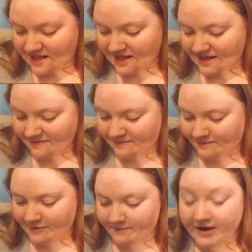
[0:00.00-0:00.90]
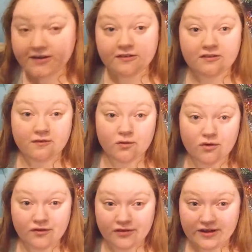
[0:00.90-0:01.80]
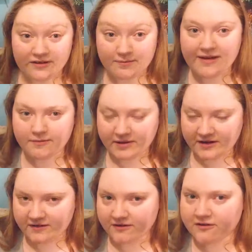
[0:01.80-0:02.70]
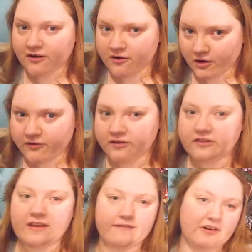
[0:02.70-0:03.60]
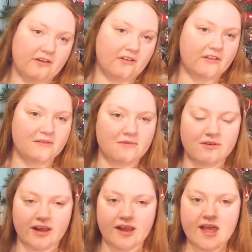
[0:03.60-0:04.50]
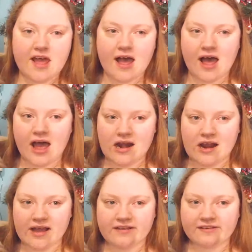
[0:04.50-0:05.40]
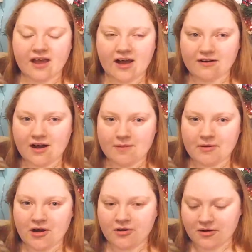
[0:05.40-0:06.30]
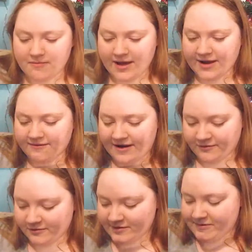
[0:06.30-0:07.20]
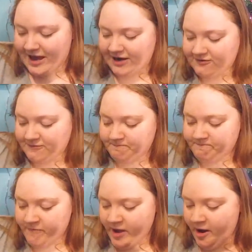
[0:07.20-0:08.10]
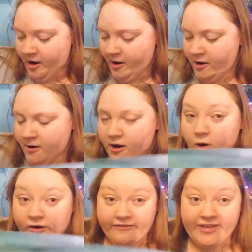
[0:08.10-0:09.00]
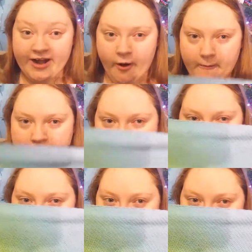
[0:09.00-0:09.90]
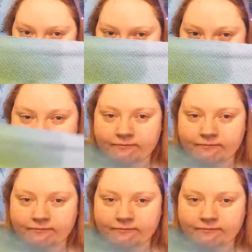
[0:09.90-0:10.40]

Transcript: But pictures of all of these, better pictures, not at 7 o'clock in the morning, light, are up on my Ravelry page. Or if they're not, they will be.